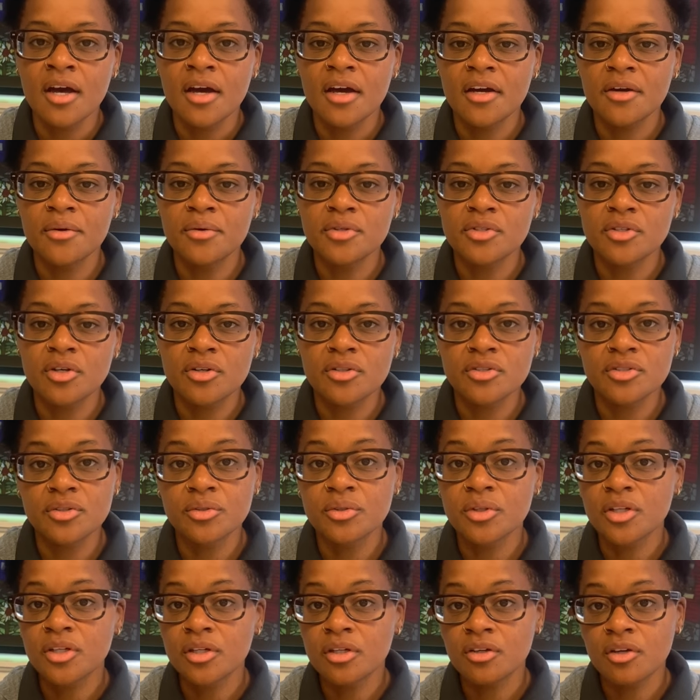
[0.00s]
It was also
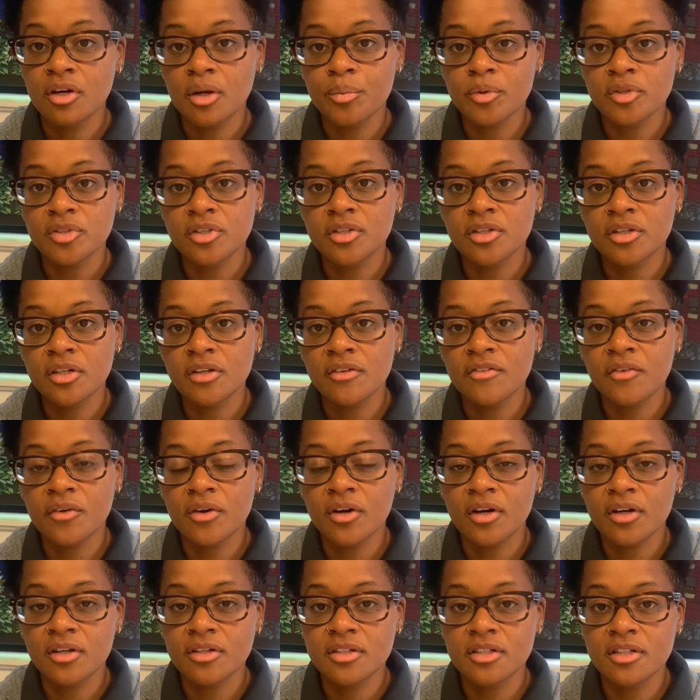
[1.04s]
a good opportunity for
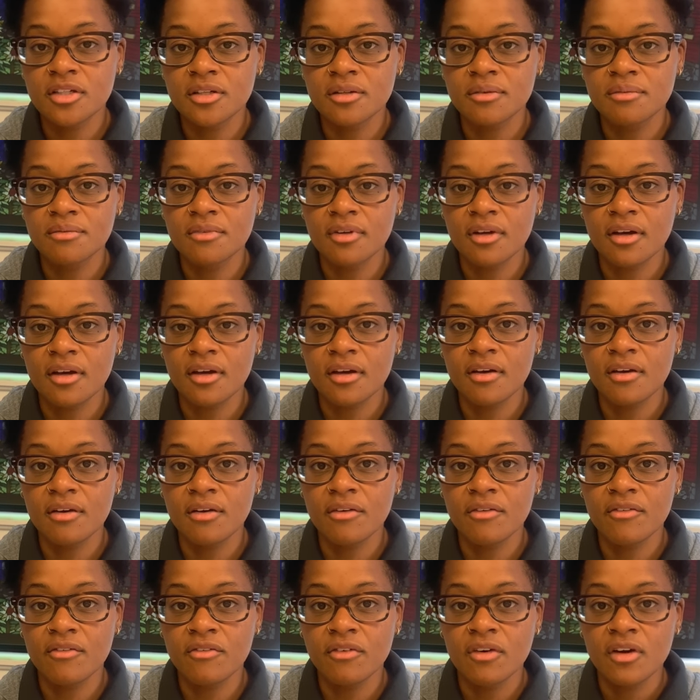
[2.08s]
our team to
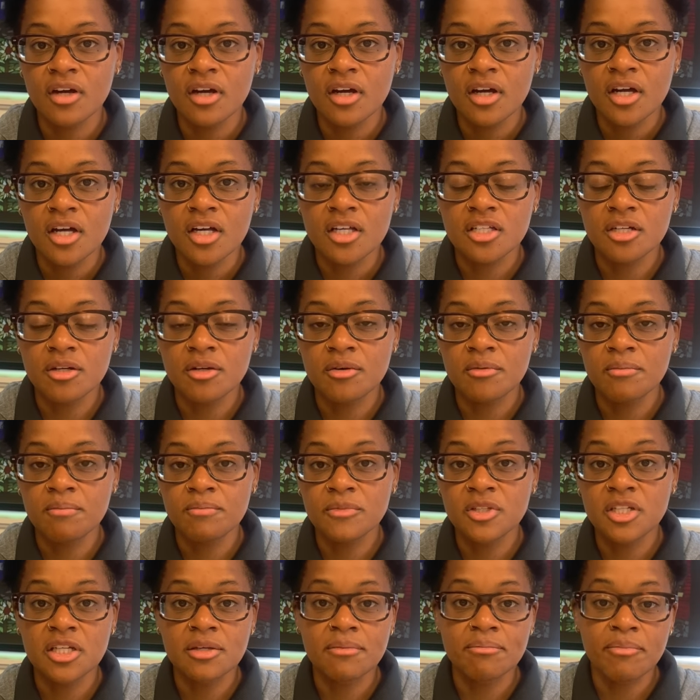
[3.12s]
have
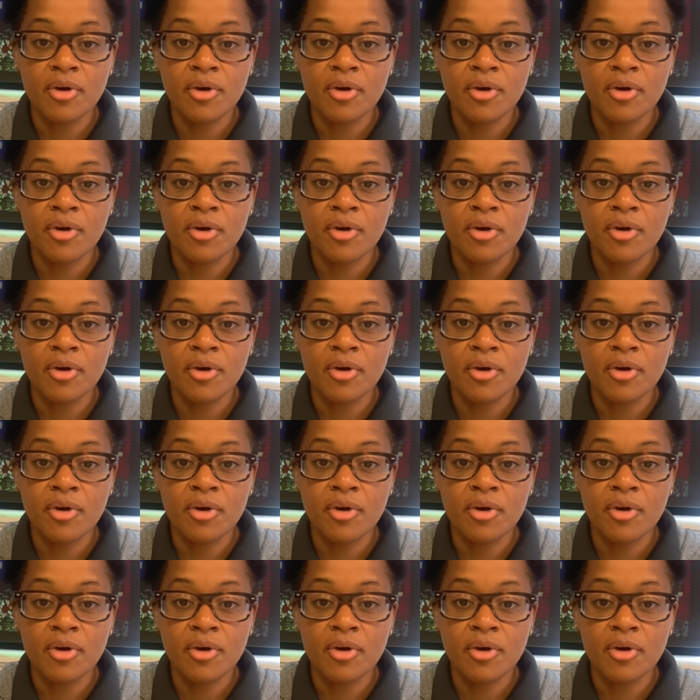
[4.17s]
team